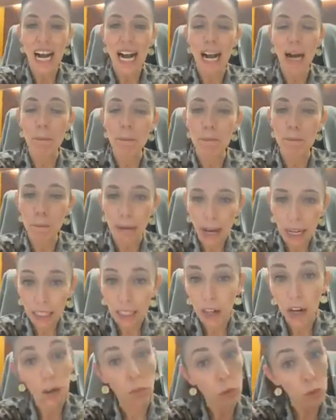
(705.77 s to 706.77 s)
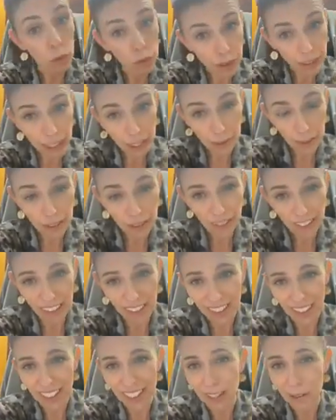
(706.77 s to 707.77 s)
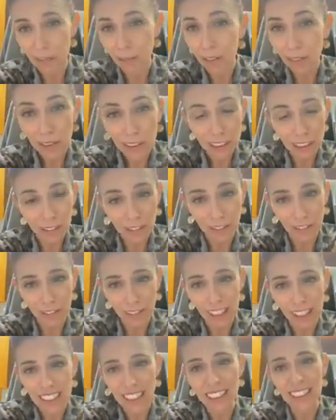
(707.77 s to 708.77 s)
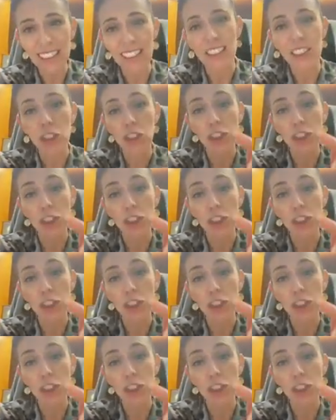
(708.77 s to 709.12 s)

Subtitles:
But I will keep giving lots of advice.